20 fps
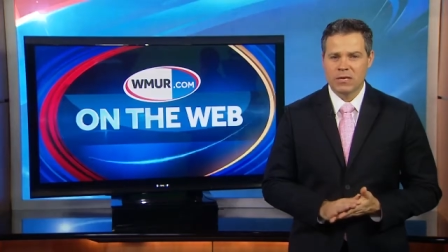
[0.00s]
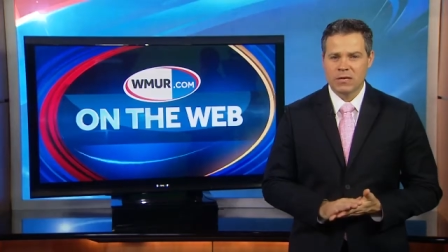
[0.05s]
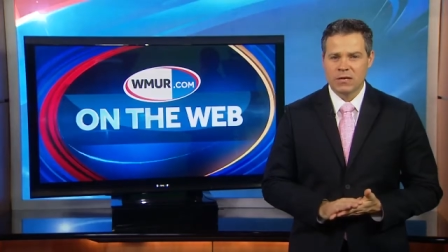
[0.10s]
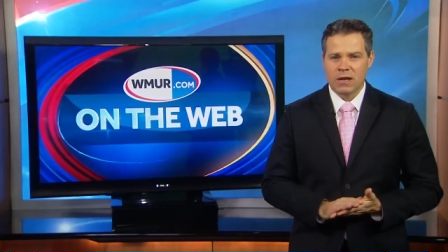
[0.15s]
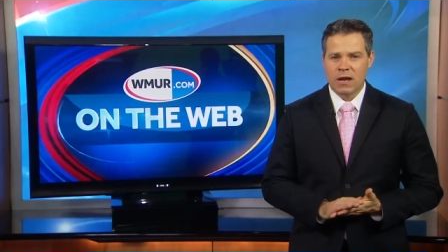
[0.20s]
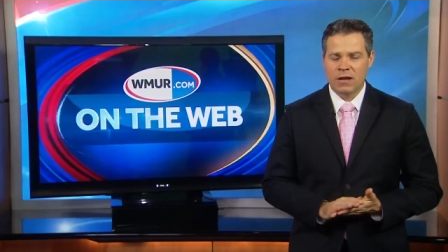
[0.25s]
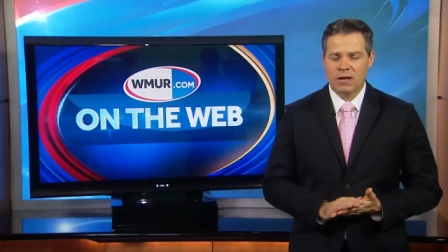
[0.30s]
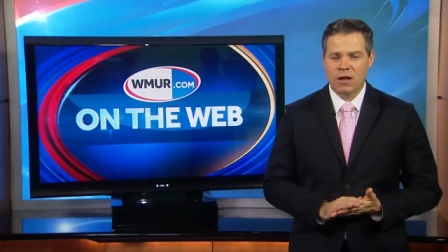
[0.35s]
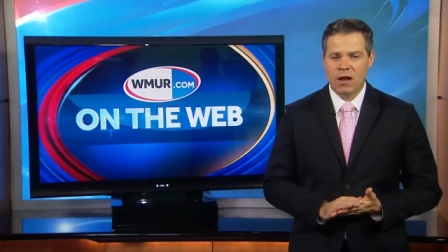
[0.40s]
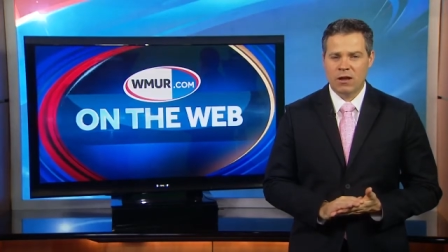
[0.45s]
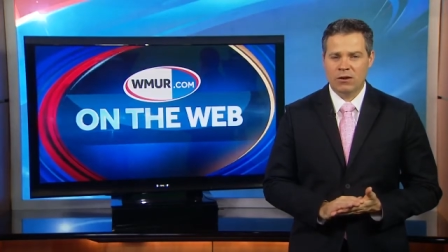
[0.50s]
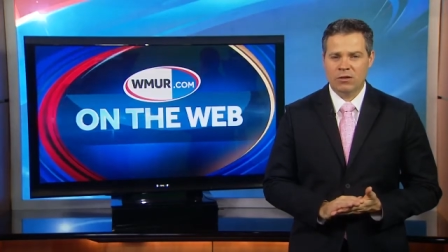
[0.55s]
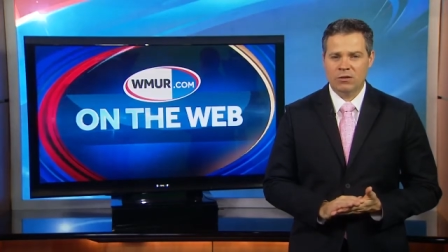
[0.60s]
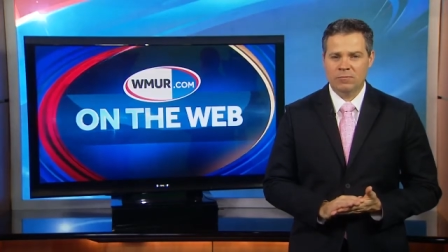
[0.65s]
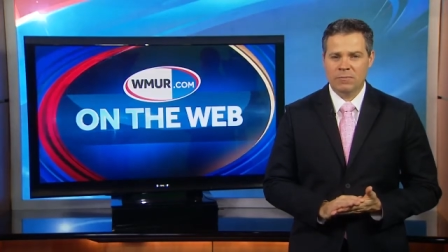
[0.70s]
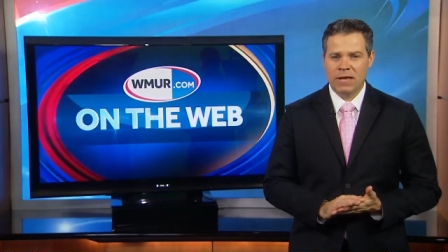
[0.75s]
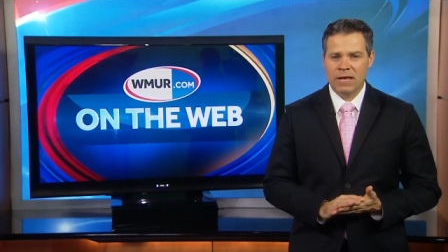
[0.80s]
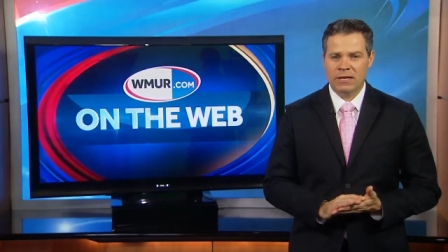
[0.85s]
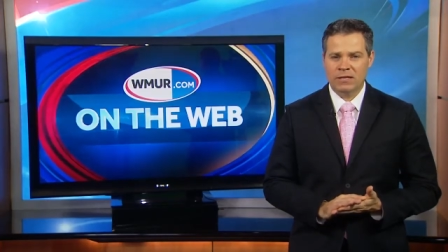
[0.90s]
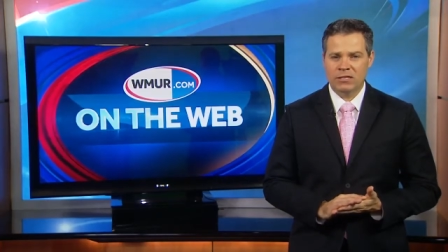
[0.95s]
A Concord
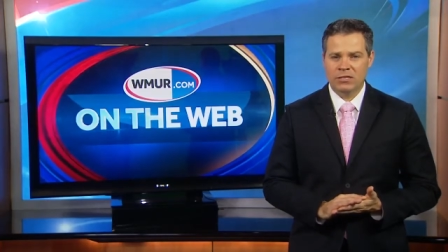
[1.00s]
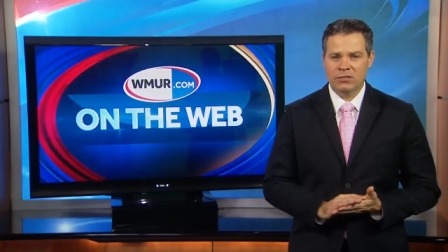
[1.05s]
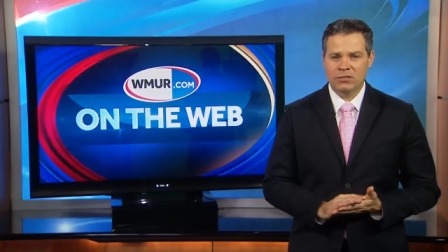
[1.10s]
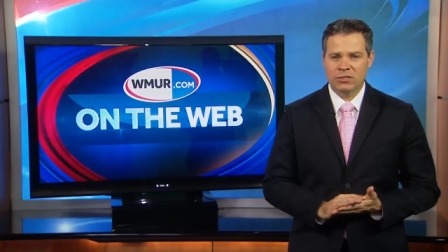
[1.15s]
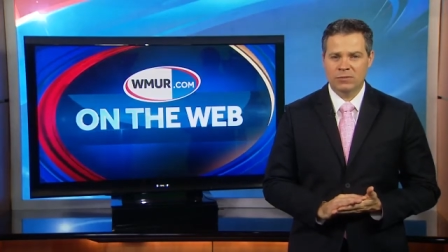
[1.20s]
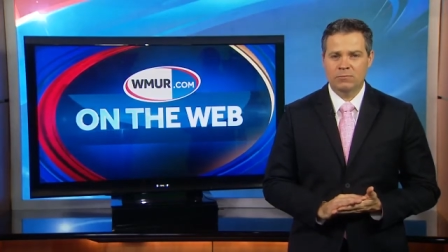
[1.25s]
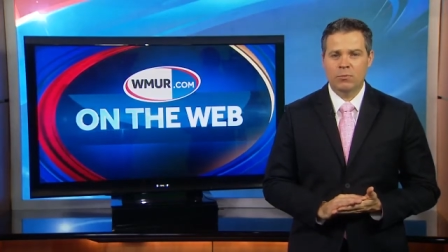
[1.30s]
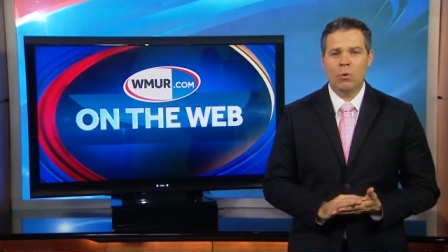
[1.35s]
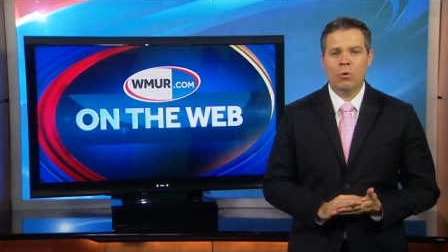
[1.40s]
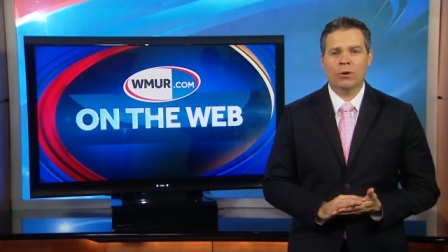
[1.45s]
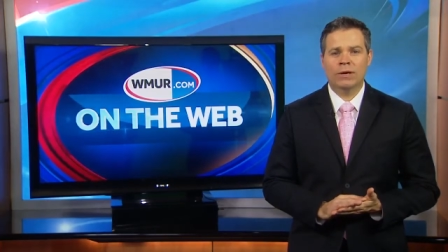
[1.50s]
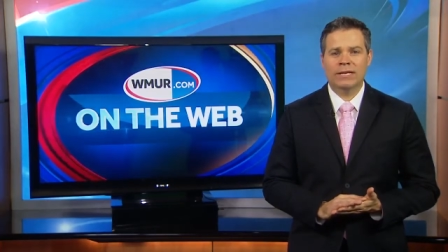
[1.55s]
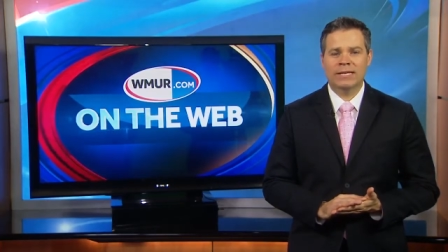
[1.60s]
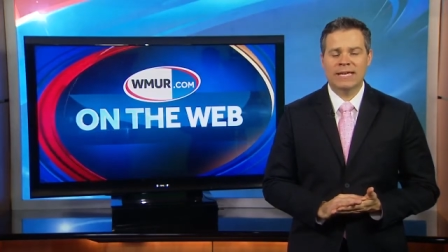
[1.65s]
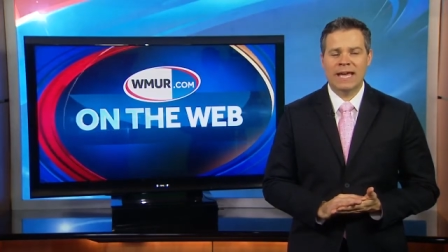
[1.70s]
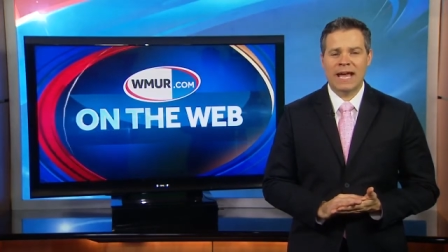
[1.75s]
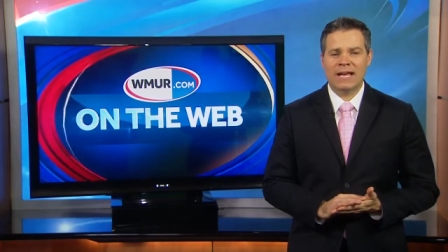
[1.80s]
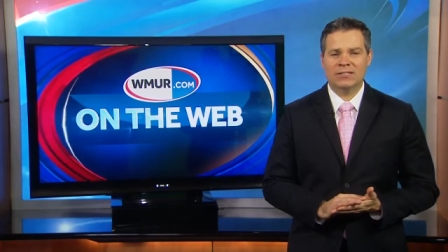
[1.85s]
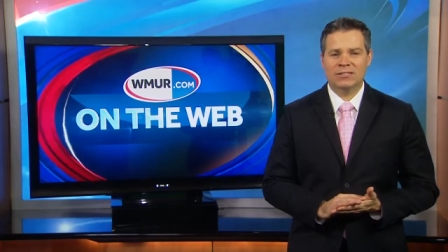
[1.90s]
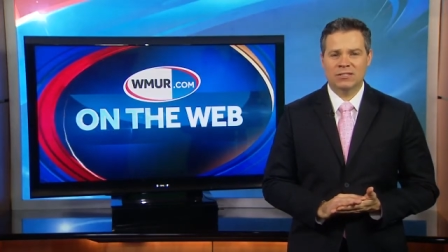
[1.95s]
man accused of pouring
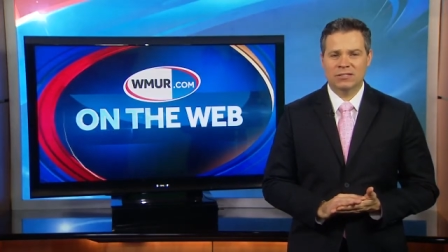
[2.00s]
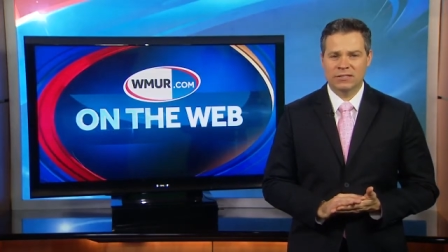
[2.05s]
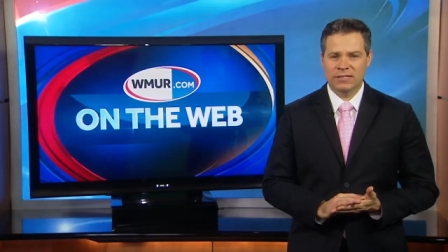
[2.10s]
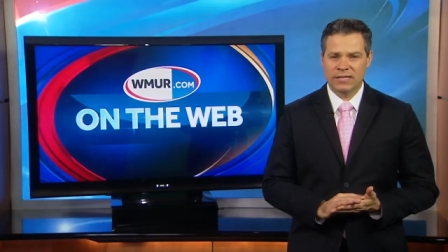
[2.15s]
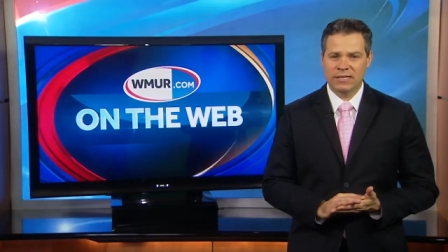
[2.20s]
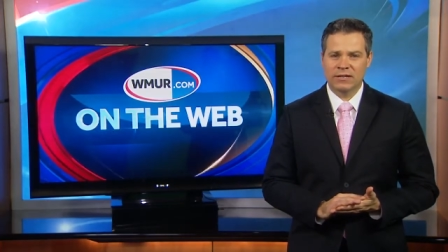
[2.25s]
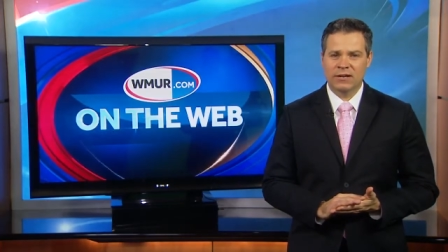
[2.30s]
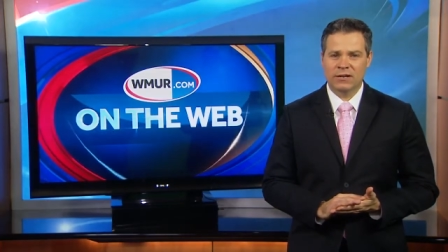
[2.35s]
gasoline